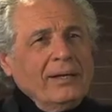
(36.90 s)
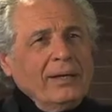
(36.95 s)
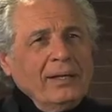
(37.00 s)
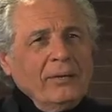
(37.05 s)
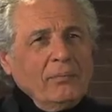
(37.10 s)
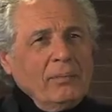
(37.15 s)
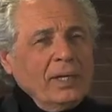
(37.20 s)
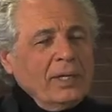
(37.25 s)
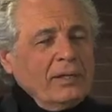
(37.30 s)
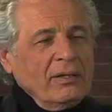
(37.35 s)

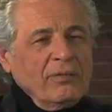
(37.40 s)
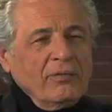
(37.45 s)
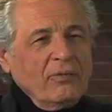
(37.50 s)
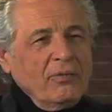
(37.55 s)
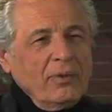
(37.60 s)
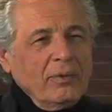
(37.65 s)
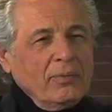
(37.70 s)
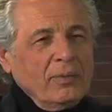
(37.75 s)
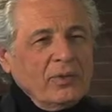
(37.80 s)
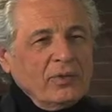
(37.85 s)
among the
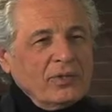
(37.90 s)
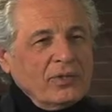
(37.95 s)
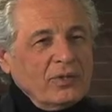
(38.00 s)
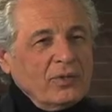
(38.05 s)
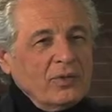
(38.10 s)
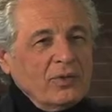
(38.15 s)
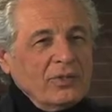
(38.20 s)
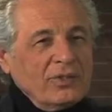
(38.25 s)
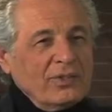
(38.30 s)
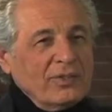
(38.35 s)
foremost
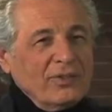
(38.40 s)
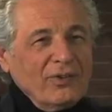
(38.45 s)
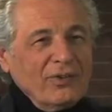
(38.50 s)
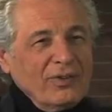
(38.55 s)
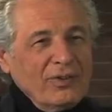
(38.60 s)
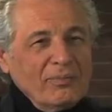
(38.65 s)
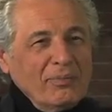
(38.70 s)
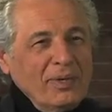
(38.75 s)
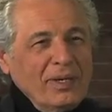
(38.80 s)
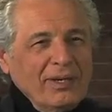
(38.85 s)
schools in North
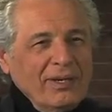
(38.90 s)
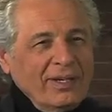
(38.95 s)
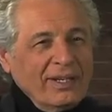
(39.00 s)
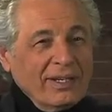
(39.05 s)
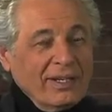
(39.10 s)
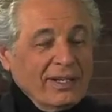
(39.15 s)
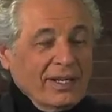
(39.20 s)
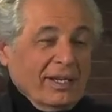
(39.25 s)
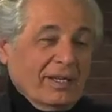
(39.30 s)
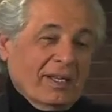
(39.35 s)

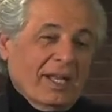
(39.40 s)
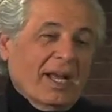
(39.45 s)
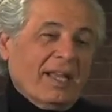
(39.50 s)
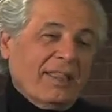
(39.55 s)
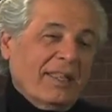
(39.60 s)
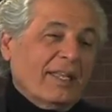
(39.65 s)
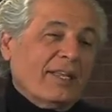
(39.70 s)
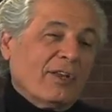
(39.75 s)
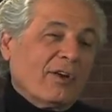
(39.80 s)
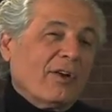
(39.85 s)
America. I
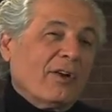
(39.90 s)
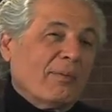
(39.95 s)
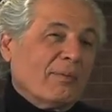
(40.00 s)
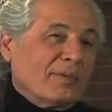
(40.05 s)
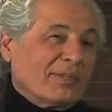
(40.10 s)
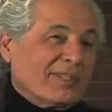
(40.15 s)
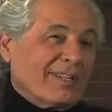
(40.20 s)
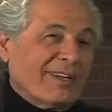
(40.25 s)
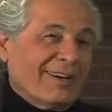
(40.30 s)
think you almost